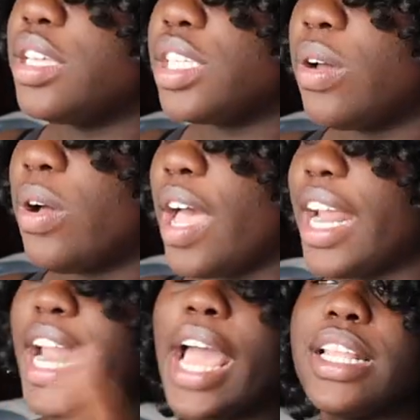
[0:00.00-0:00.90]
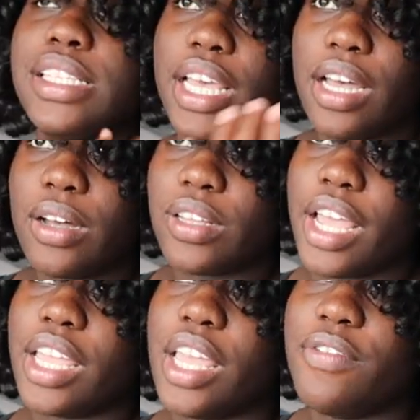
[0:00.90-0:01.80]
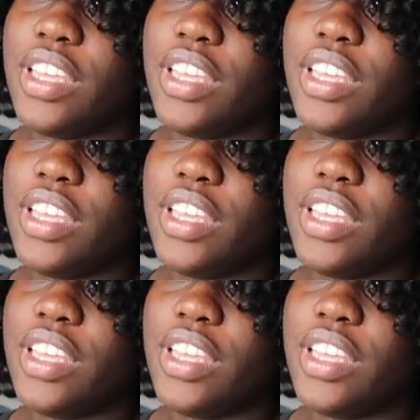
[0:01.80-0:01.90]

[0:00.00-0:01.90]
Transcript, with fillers: So, and, and I can tell like if